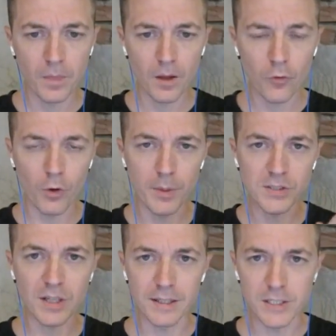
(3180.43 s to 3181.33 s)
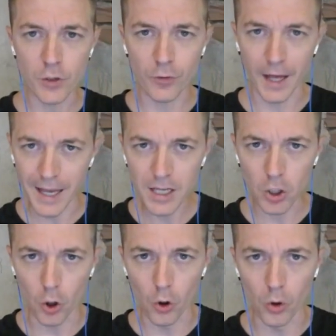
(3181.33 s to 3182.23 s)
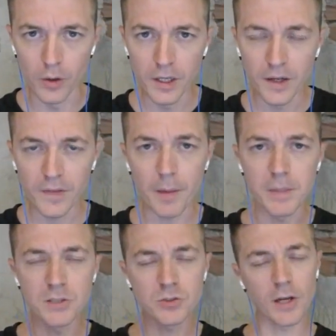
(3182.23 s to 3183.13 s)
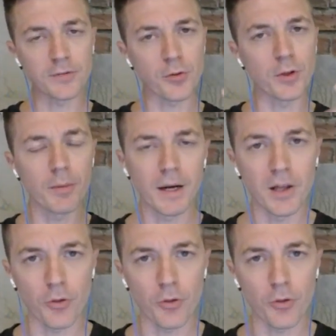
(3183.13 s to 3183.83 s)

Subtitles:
from a slightly different angle, that means you have to think about it